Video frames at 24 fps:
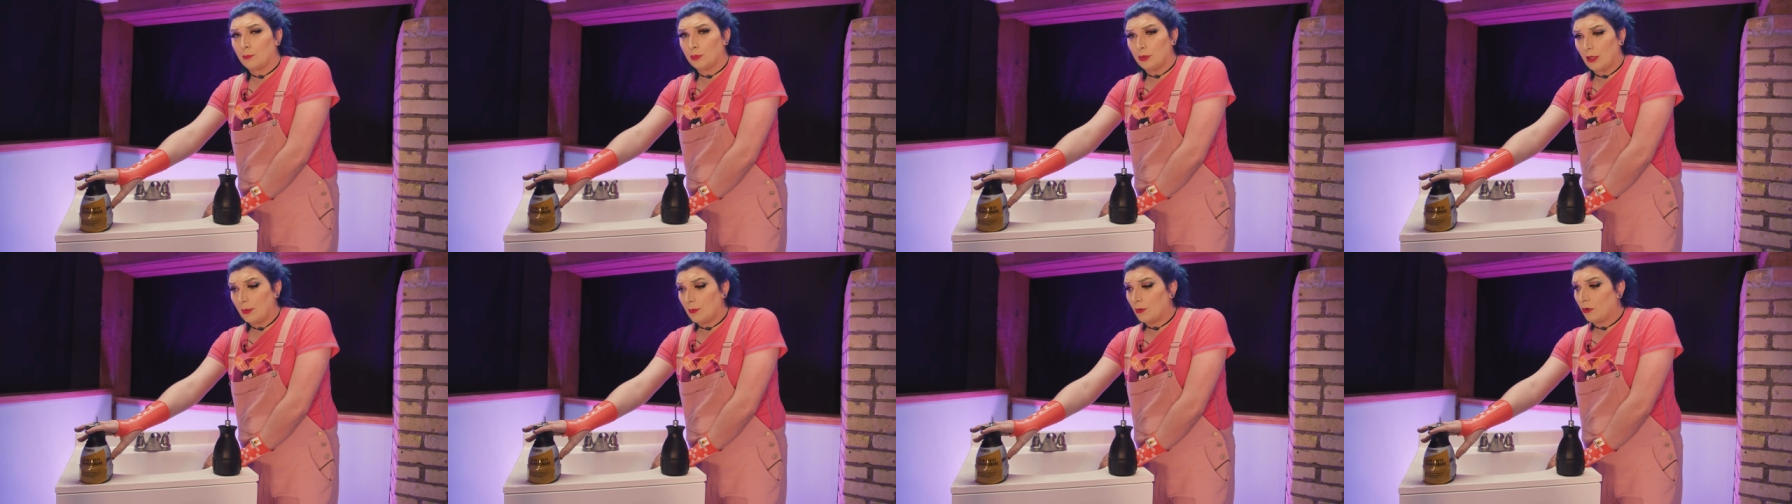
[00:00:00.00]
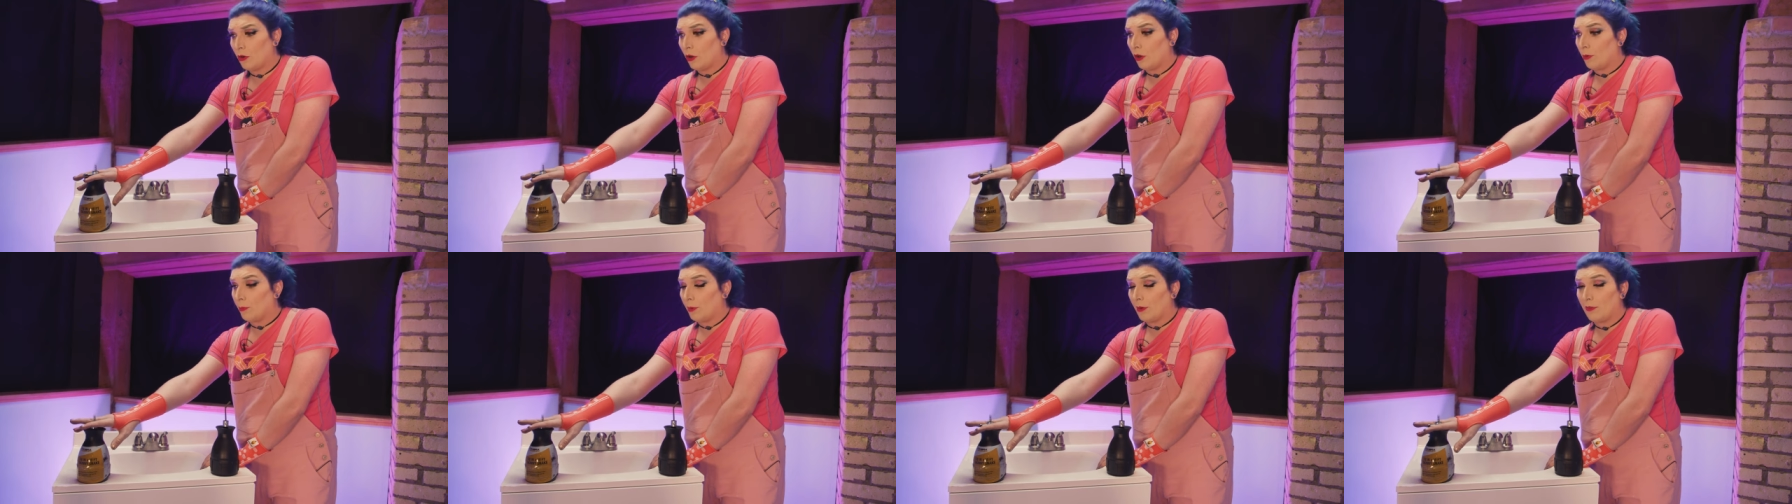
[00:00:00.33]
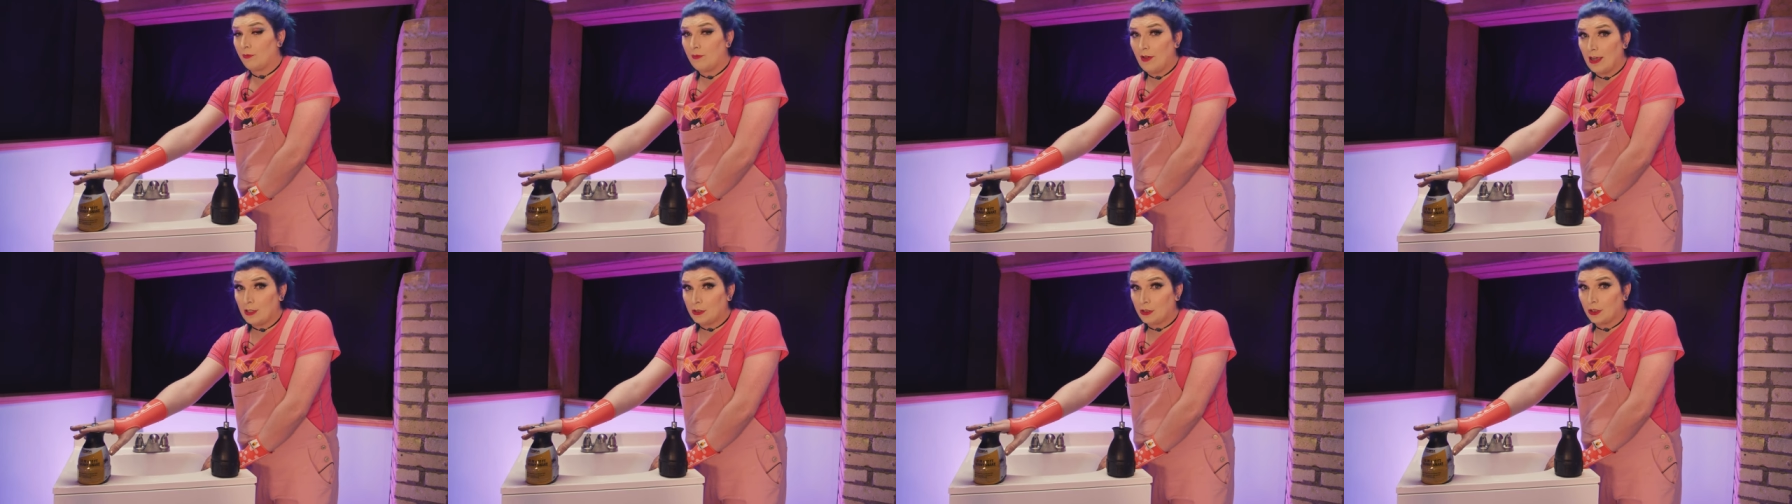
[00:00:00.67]
plumber or a
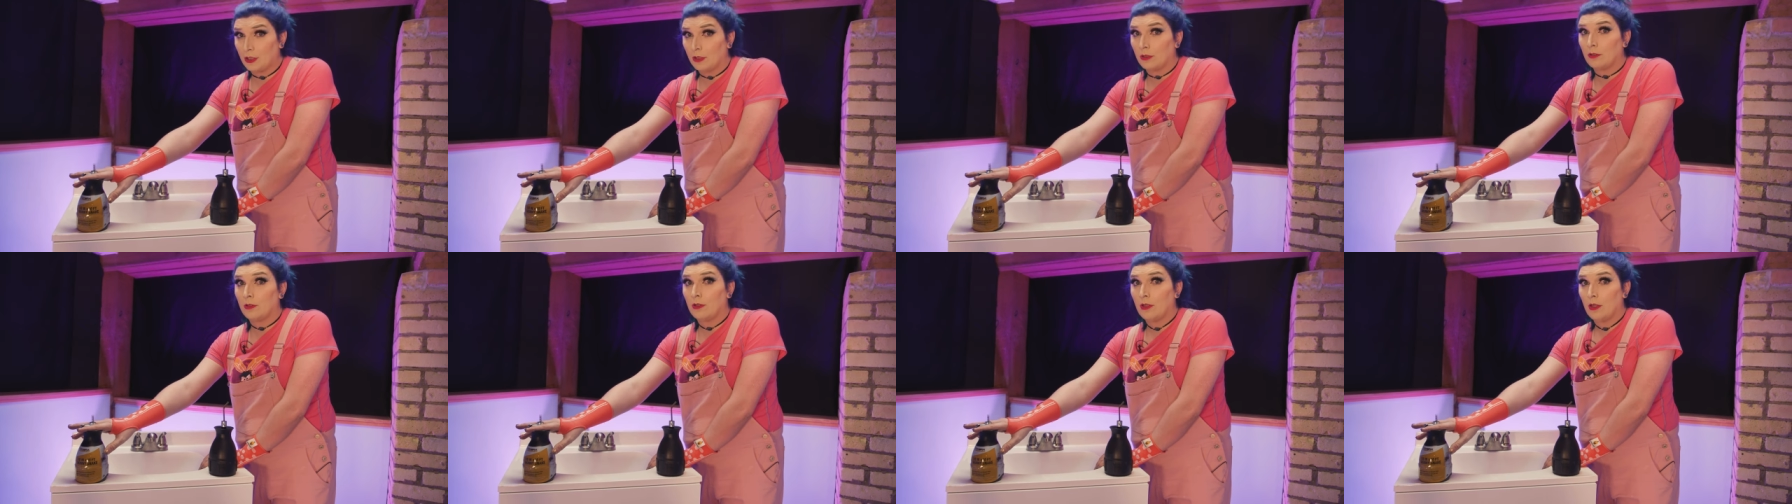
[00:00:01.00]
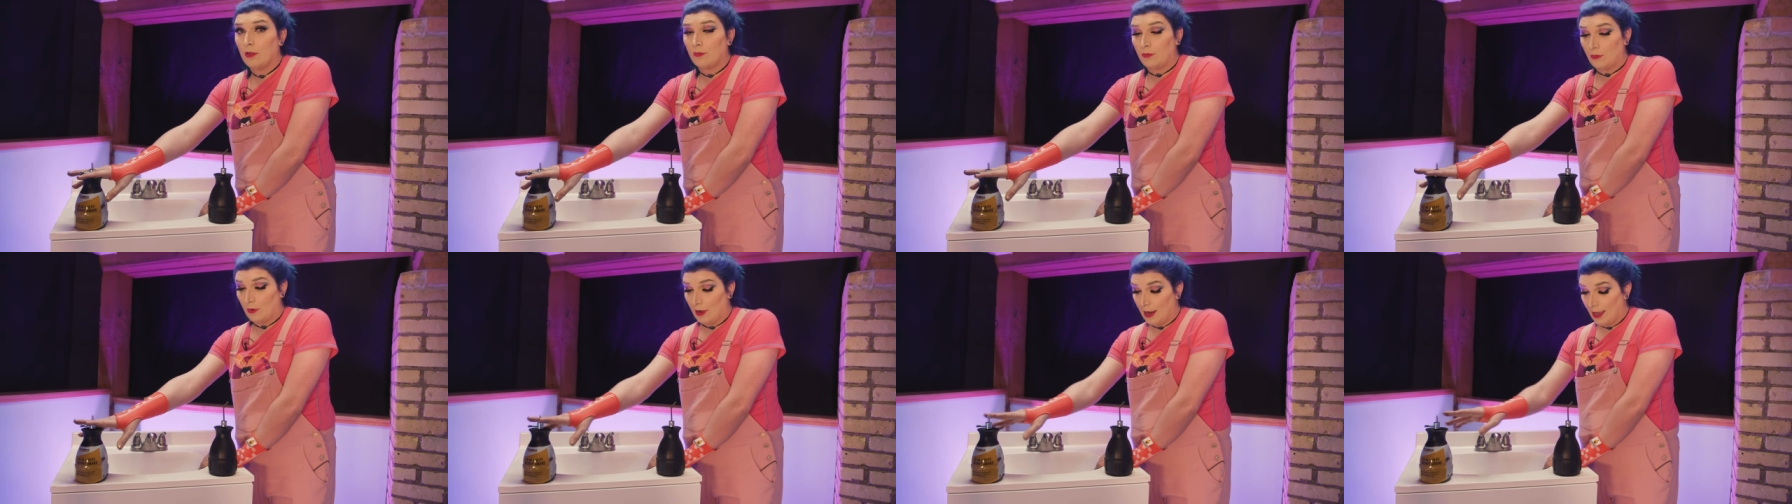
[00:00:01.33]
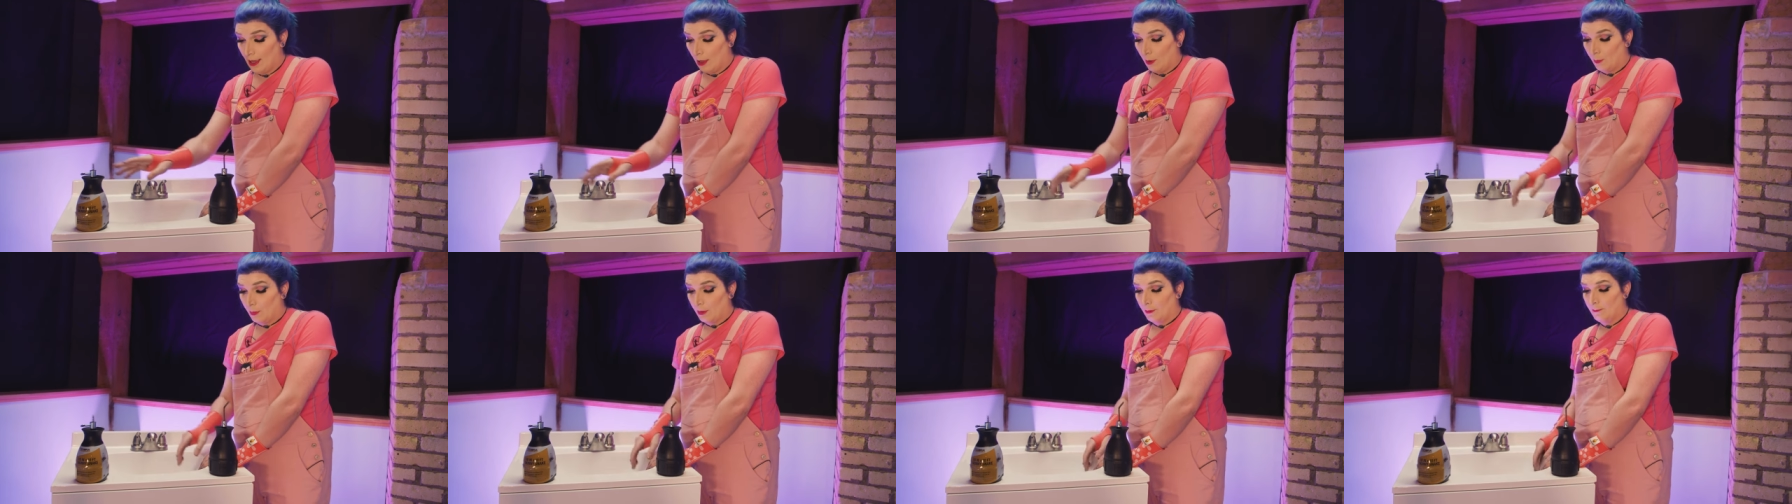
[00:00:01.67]
professional for
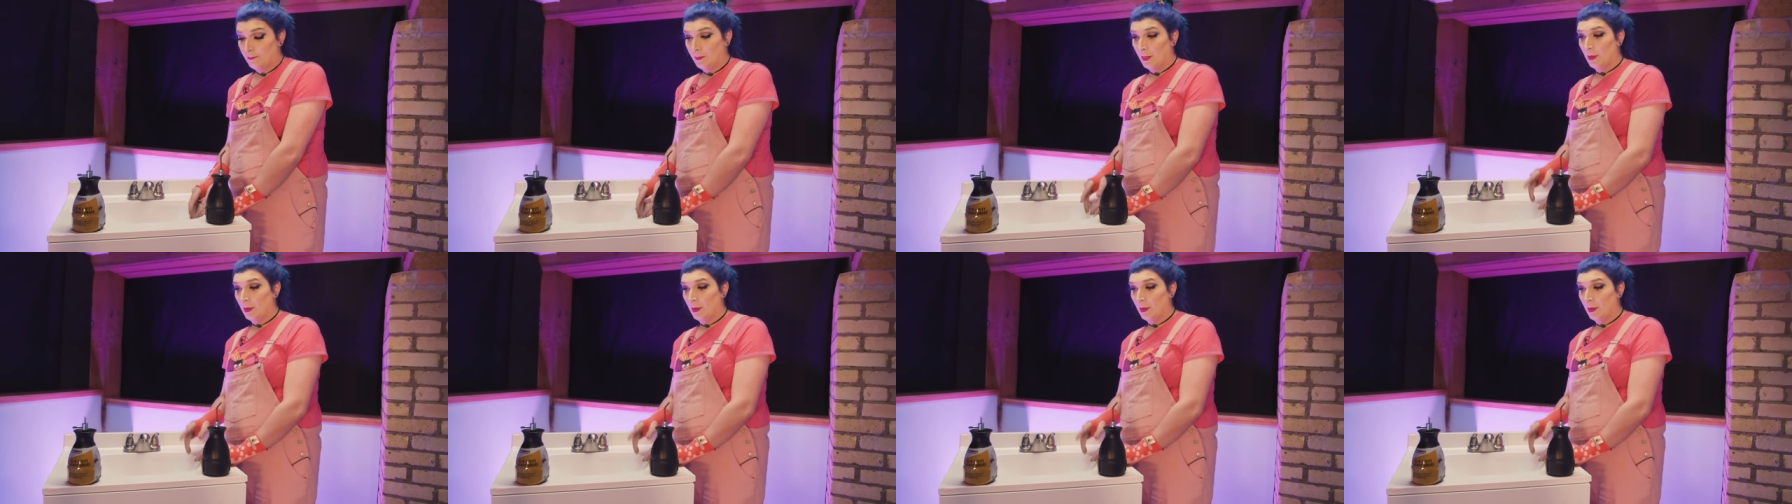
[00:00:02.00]
help.